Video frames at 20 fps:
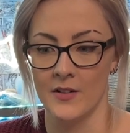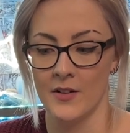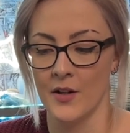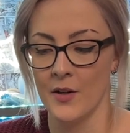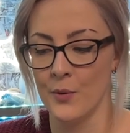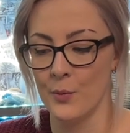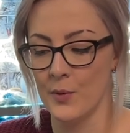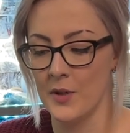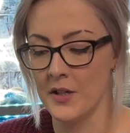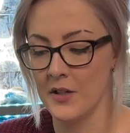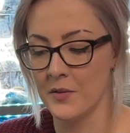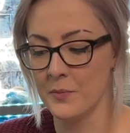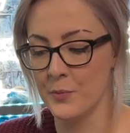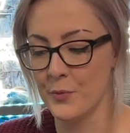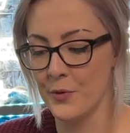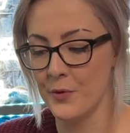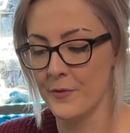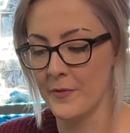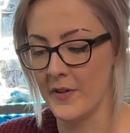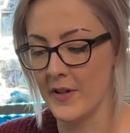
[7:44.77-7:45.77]
we can
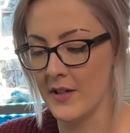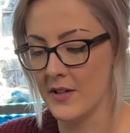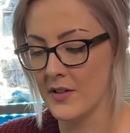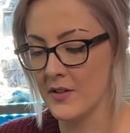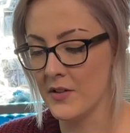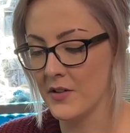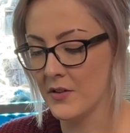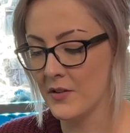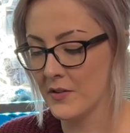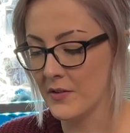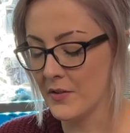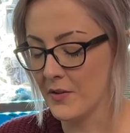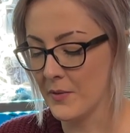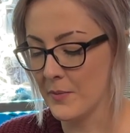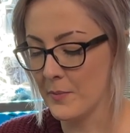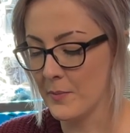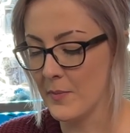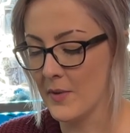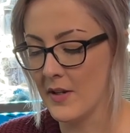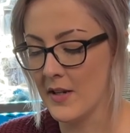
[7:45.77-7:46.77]
move into
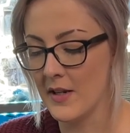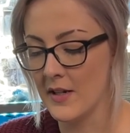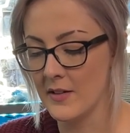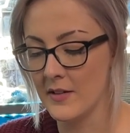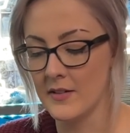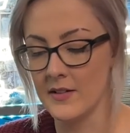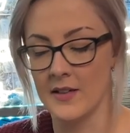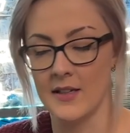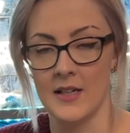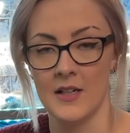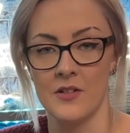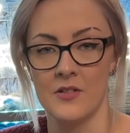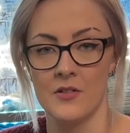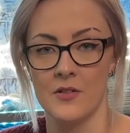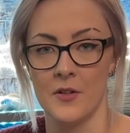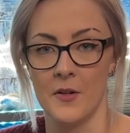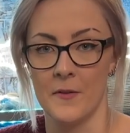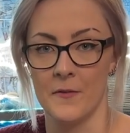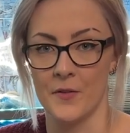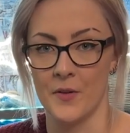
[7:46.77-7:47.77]
some installation
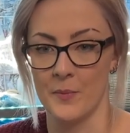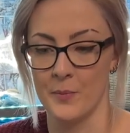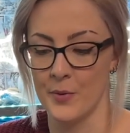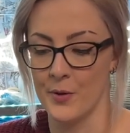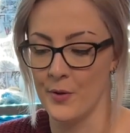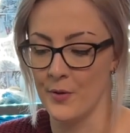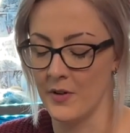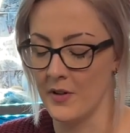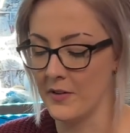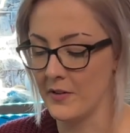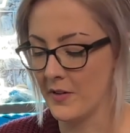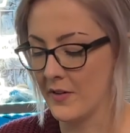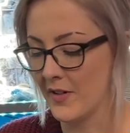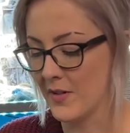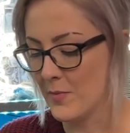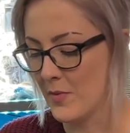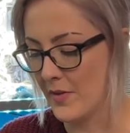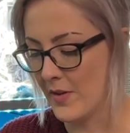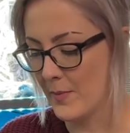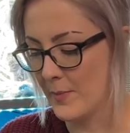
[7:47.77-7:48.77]
of components on the
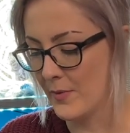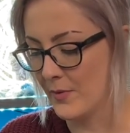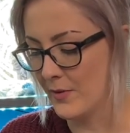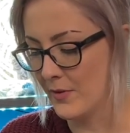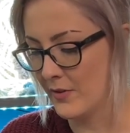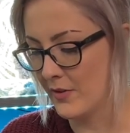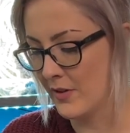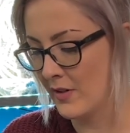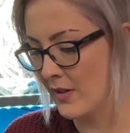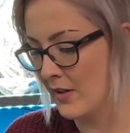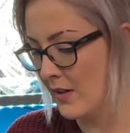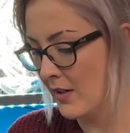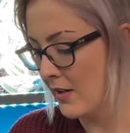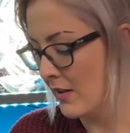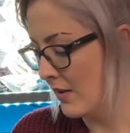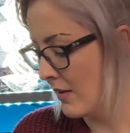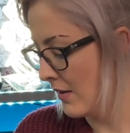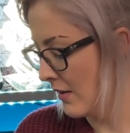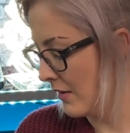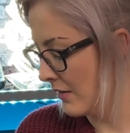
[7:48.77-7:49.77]
motherboard.
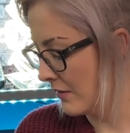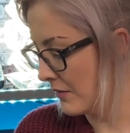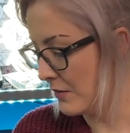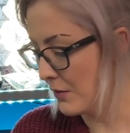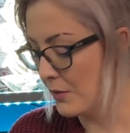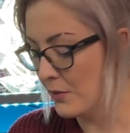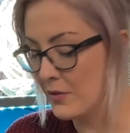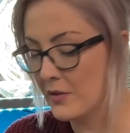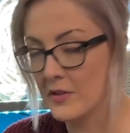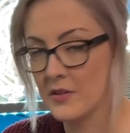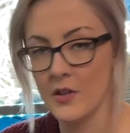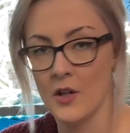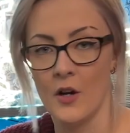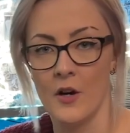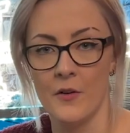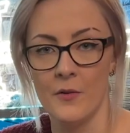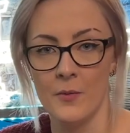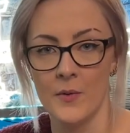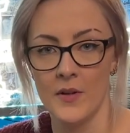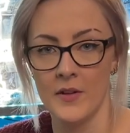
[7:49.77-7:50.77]
So to start
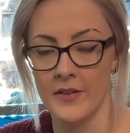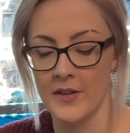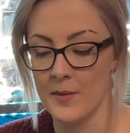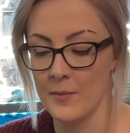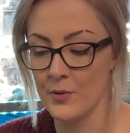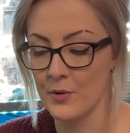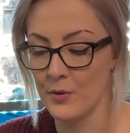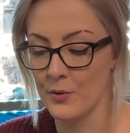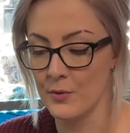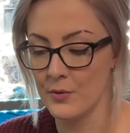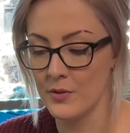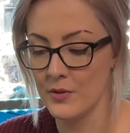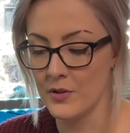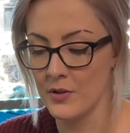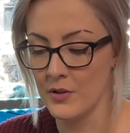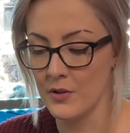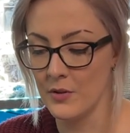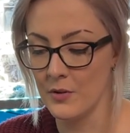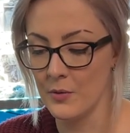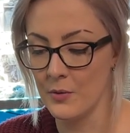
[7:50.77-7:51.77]
off with, I'm going
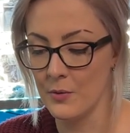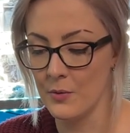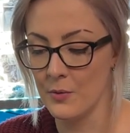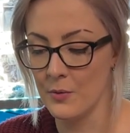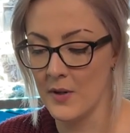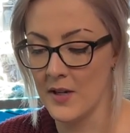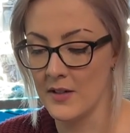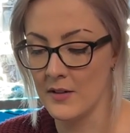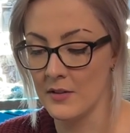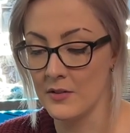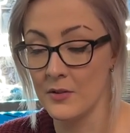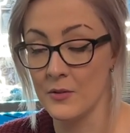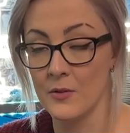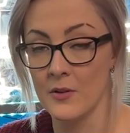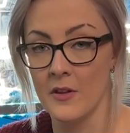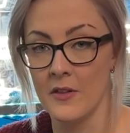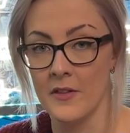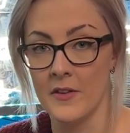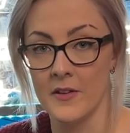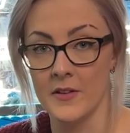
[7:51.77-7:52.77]
to
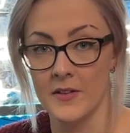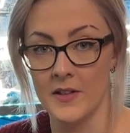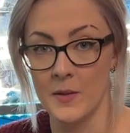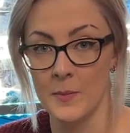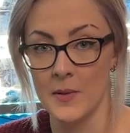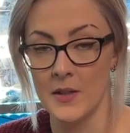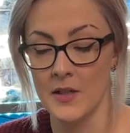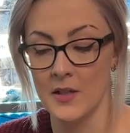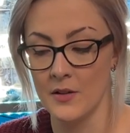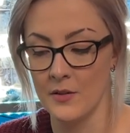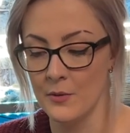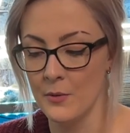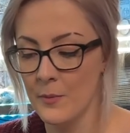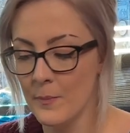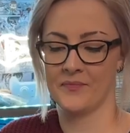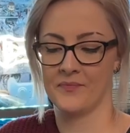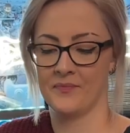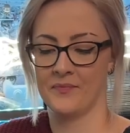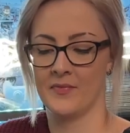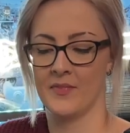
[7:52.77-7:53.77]
install the CPU.
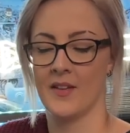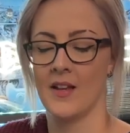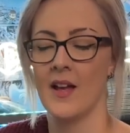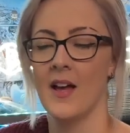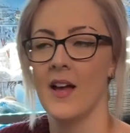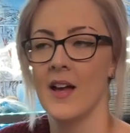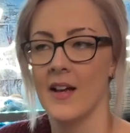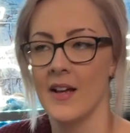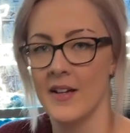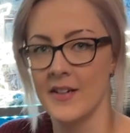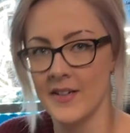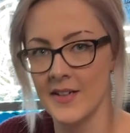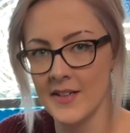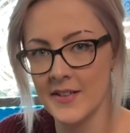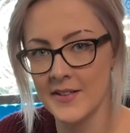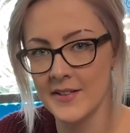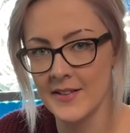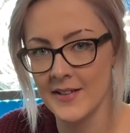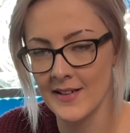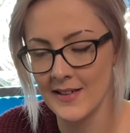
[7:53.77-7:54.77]
And
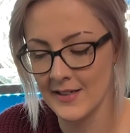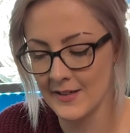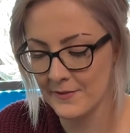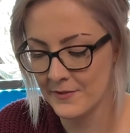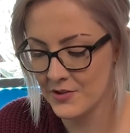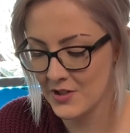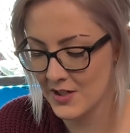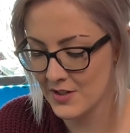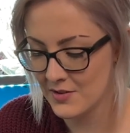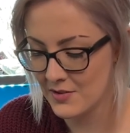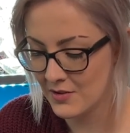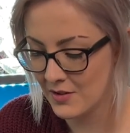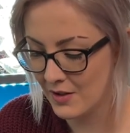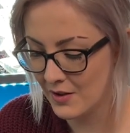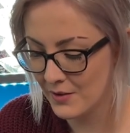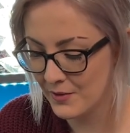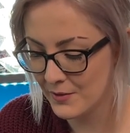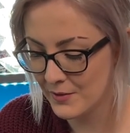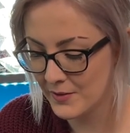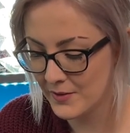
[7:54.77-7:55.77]
yes, I have changed
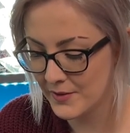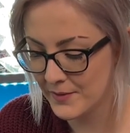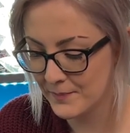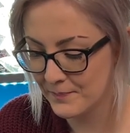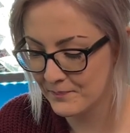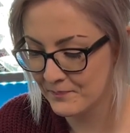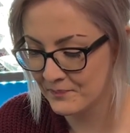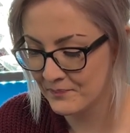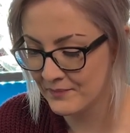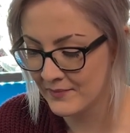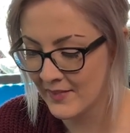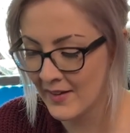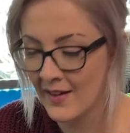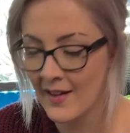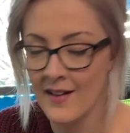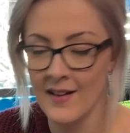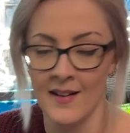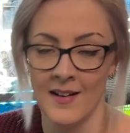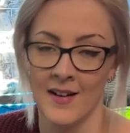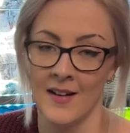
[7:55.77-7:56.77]
clothes.
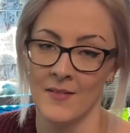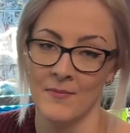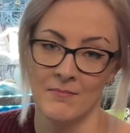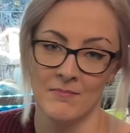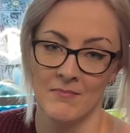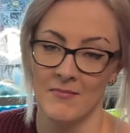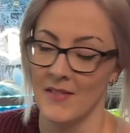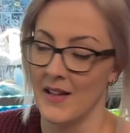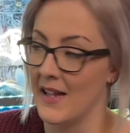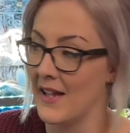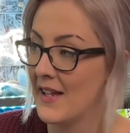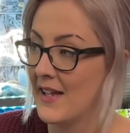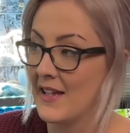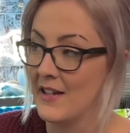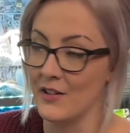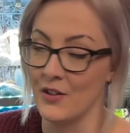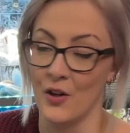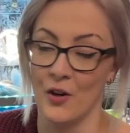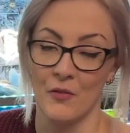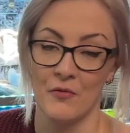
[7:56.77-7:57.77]
It
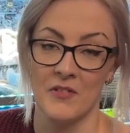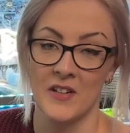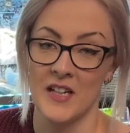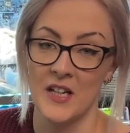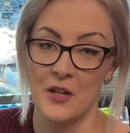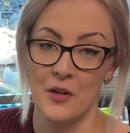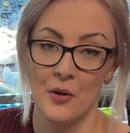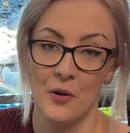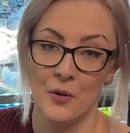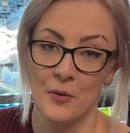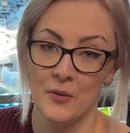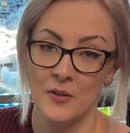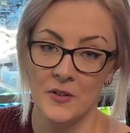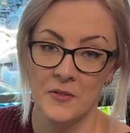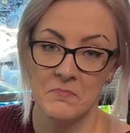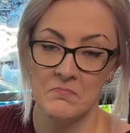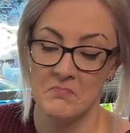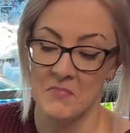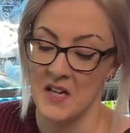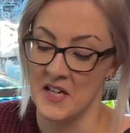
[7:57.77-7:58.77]
got really cold
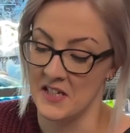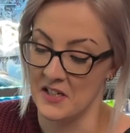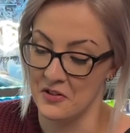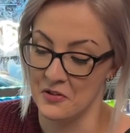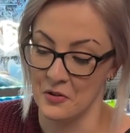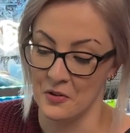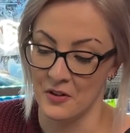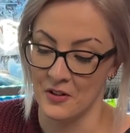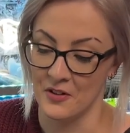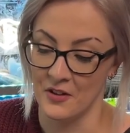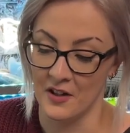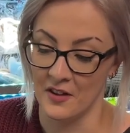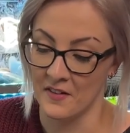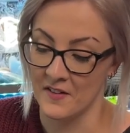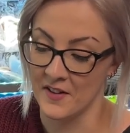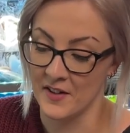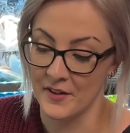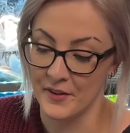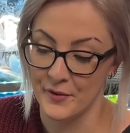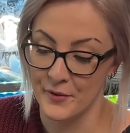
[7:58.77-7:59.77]
and it took longer than I
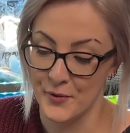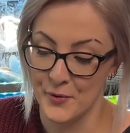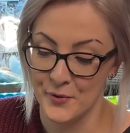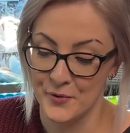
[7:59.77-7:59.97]
thought,